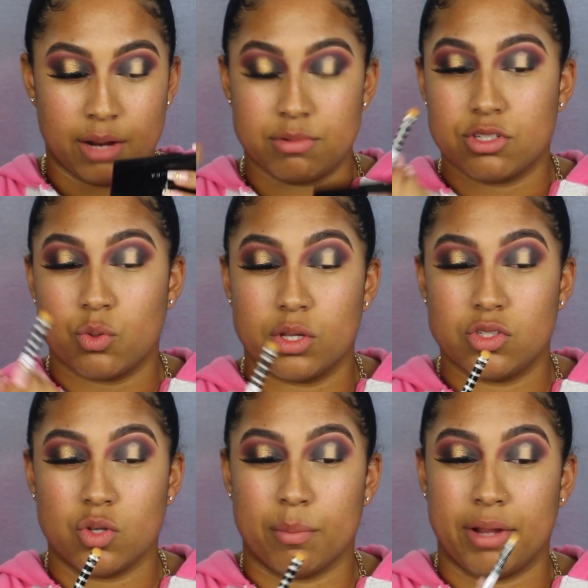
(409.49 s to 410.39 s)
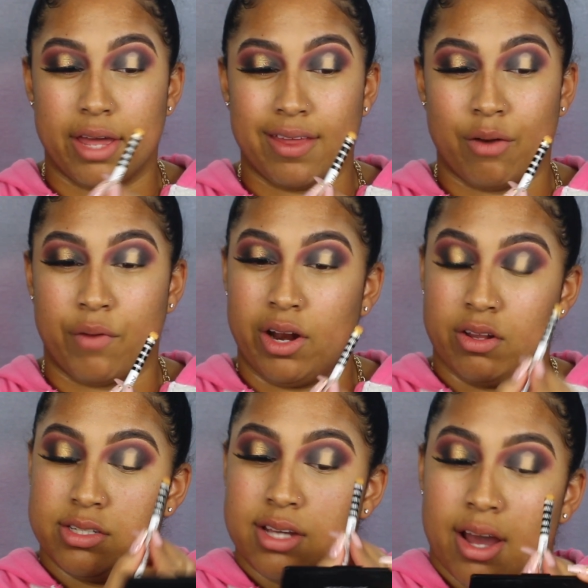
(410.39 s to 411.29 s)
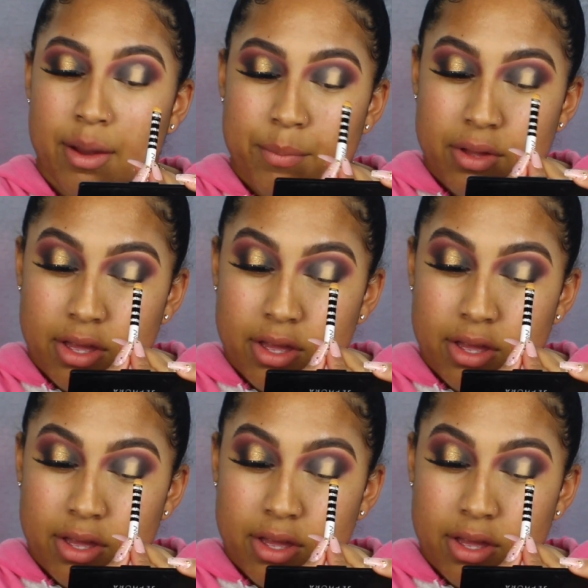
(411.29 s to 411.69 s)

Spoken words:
And I'm just going to apply that right on top,